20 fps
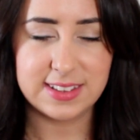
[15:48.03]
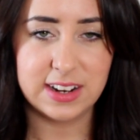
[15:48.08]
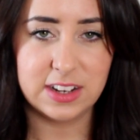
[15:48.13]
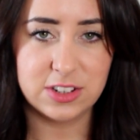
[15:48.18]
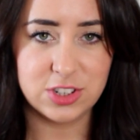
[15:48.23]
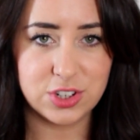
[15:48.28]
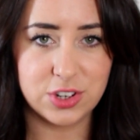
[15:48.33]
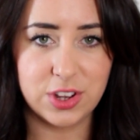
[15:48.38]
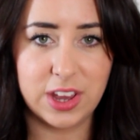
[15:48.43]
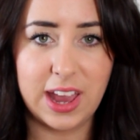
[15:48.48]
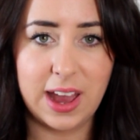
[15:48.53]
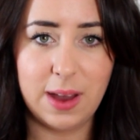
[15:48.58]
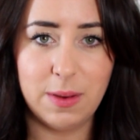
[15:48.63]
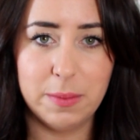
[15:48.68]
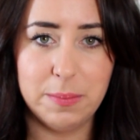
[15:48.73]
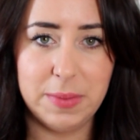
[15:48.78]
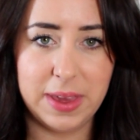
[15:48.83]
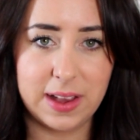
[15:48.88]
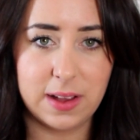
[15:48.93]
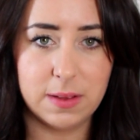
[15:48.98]
and I'll show you how
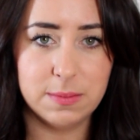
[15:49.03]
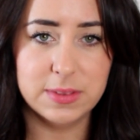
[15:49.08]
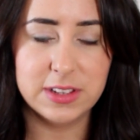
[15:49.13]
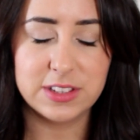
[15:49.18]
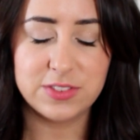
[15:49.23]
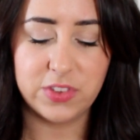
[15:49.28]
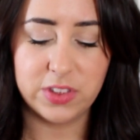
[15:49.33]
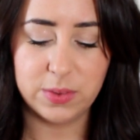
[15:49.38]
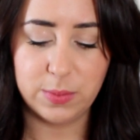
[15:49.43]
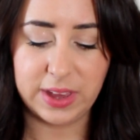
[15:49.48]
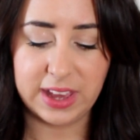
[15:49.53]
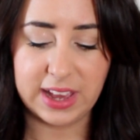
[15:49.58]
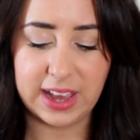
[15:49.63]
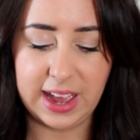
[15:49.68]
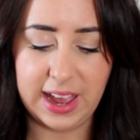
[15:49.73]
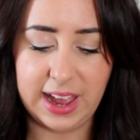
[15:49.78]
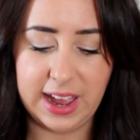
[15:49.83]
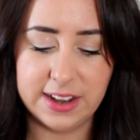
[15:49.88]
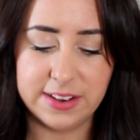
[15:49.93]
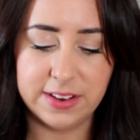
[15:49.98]
I make omelettes for the week
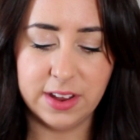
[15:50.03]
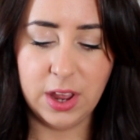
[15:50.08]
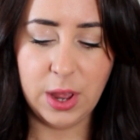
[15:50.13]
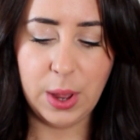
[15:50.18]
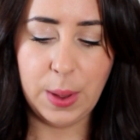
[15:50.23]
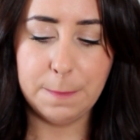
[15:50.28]
ahead.